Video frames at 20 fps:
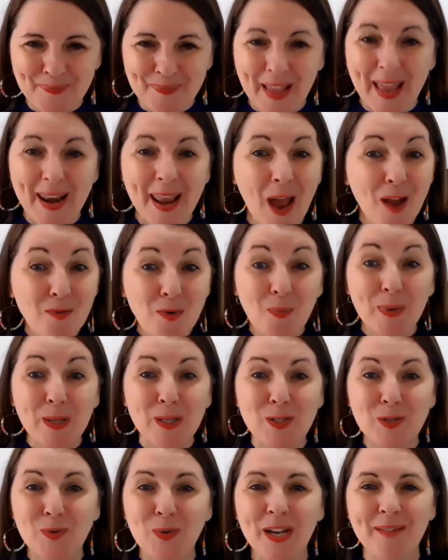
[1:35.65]
And how will we
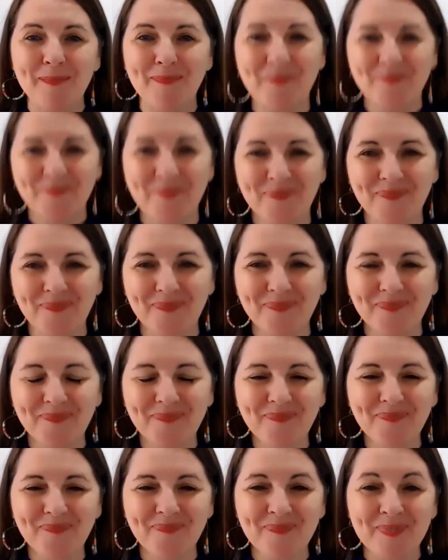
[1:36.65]
do it?
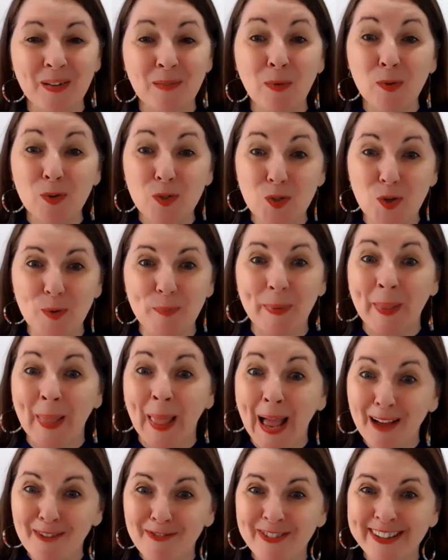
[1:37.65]
We'll do it by
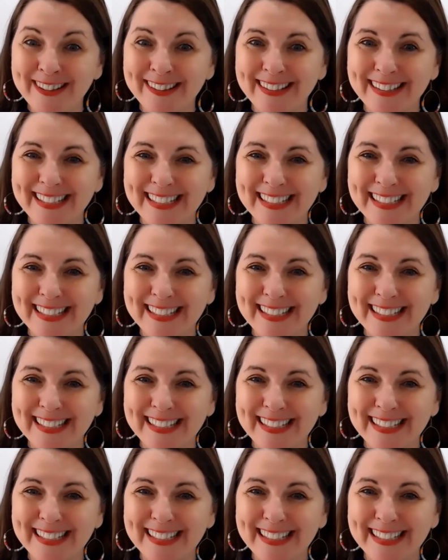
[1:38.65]
laughing.